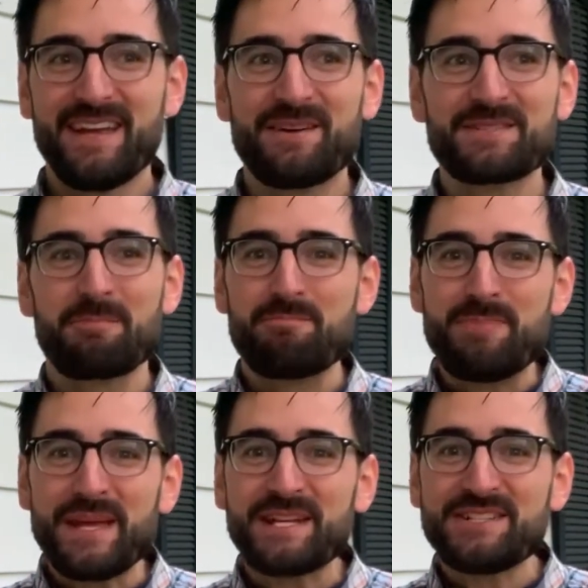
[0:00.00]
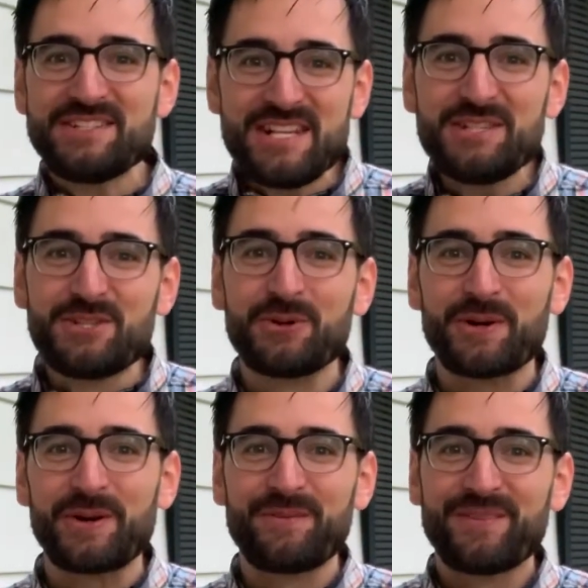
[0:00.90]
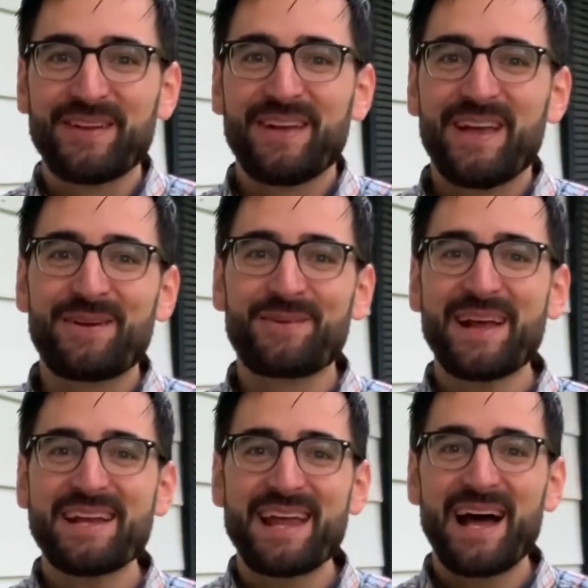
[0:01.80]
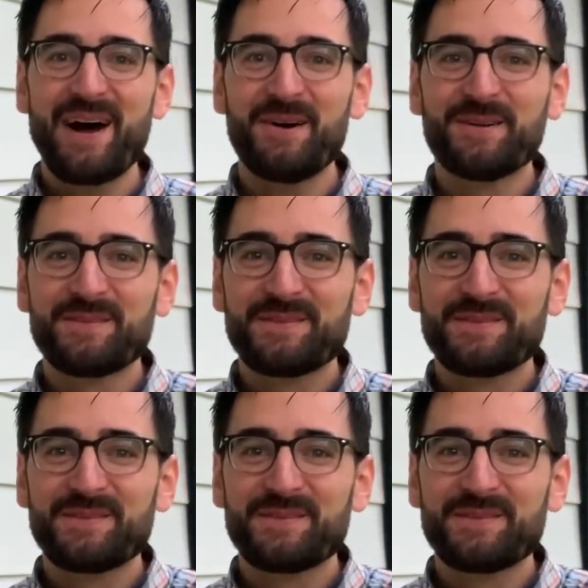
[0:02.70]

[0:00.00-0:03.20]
It was a big detour, and right now,